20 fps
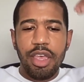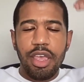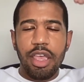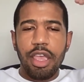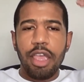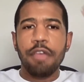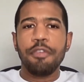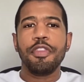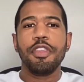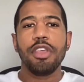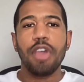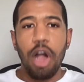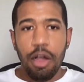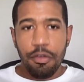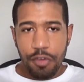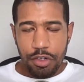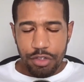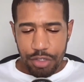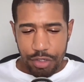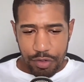If the
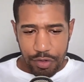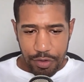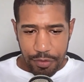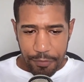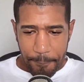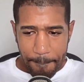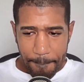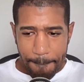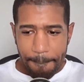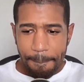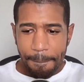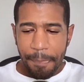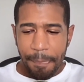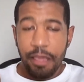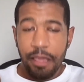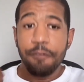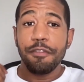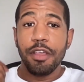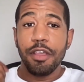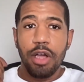offer is good,
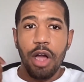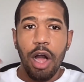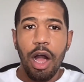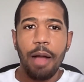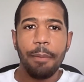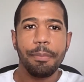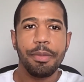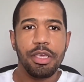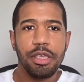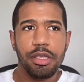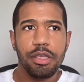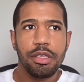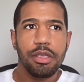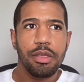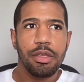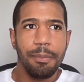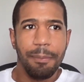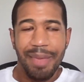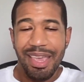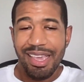if the copy
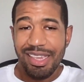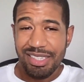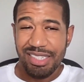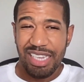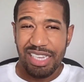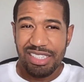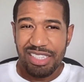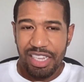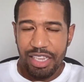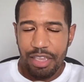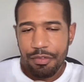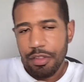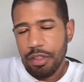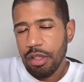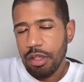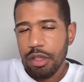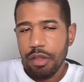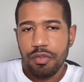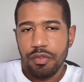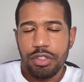makes sense, like
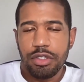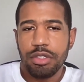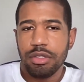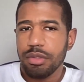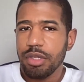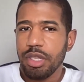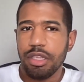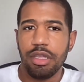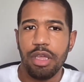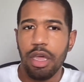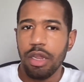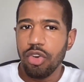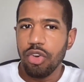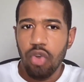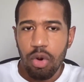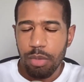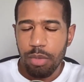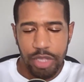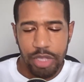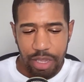if just a
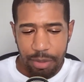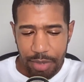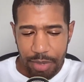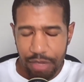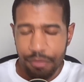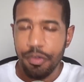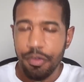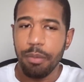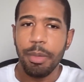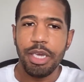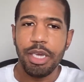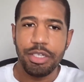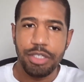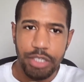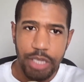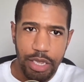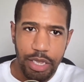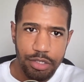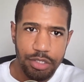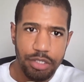normal email, if it makes
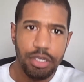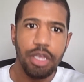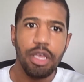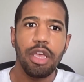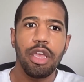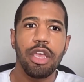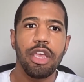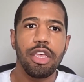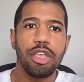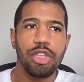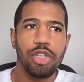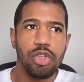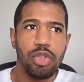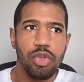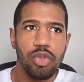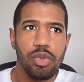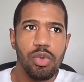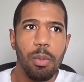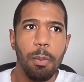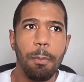sense,
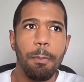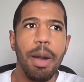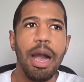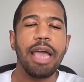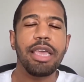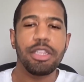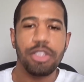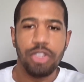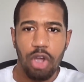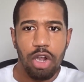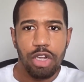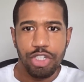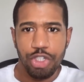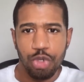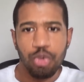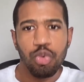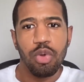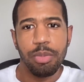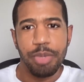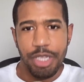by and large you
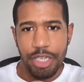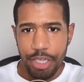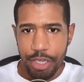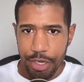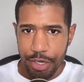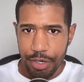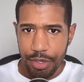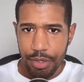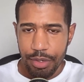will be good.